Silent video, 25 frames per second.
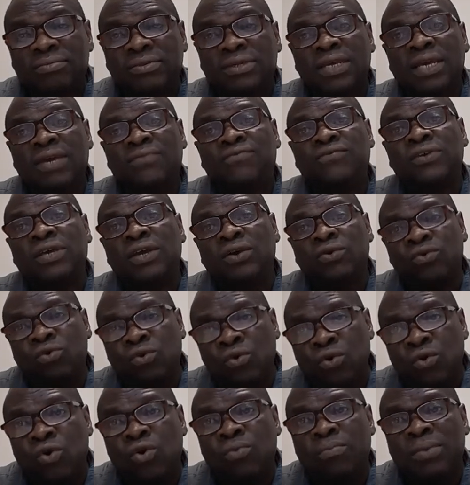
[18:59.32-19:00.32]
if you can
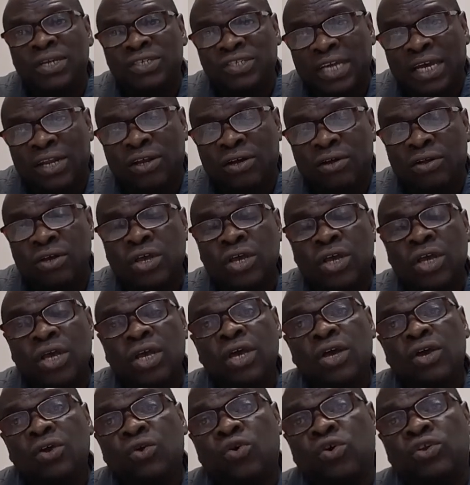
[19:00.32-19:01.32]
go on my channel.
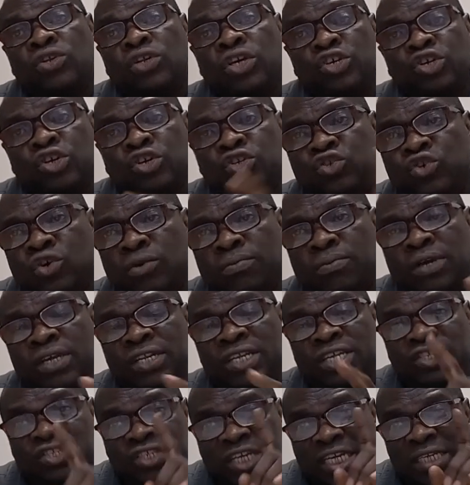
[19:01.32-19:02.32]
Go to YouTube,
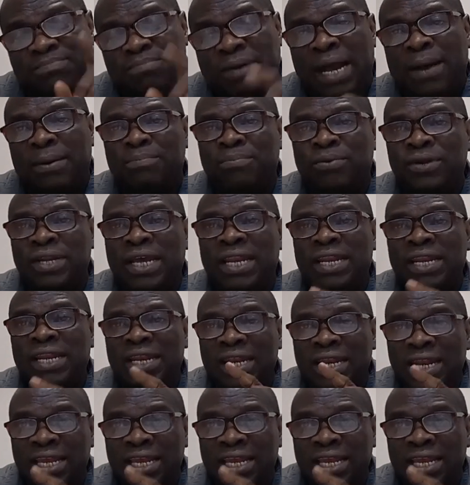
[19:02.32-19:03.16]
in the search bar, put that